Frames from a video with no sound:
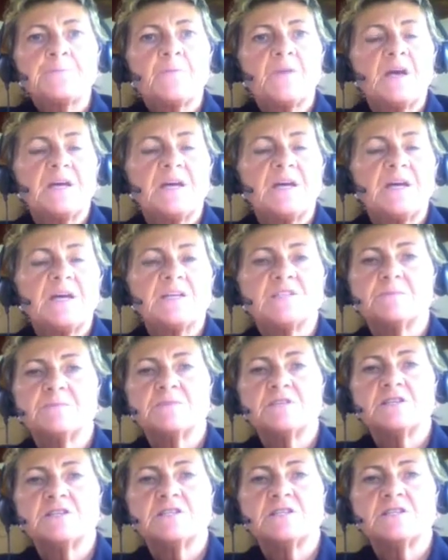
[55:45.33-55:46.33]
It's
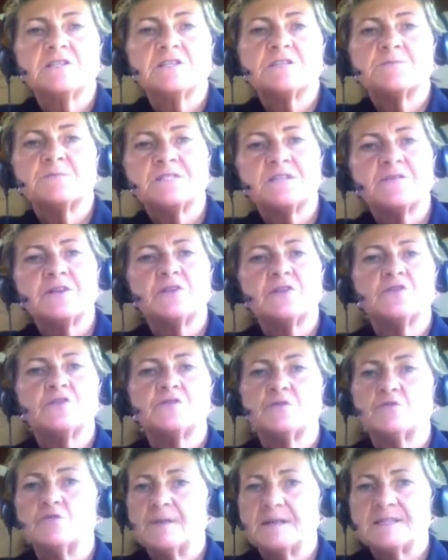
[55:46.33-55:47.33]
specifically used for
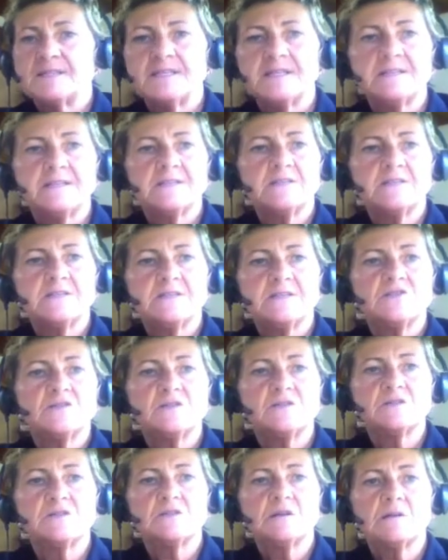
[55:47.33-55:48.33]
rheumatic
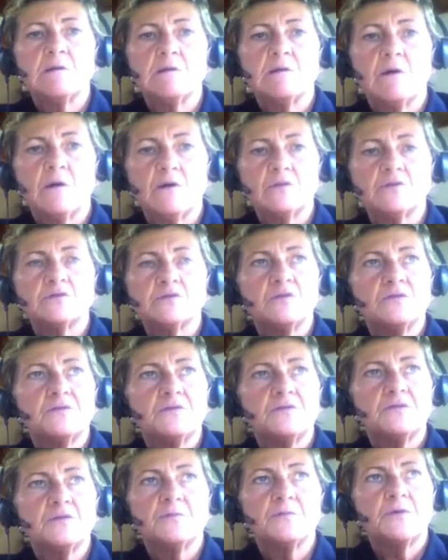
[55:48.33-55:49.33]
conditions and also
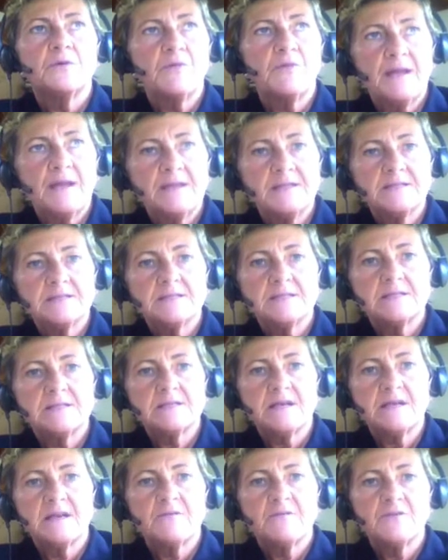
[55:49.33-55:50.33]
for paralysis
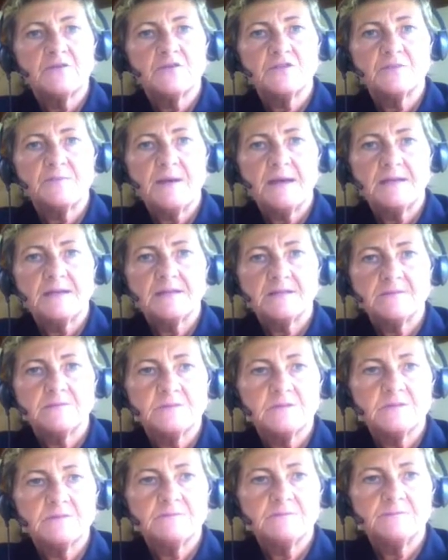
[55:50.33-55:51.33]
and for
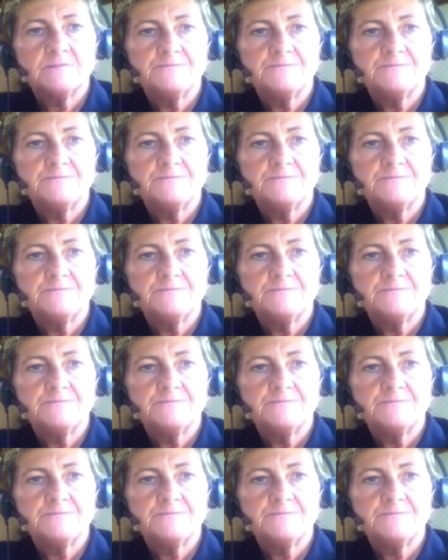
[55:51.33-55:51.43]
spasms.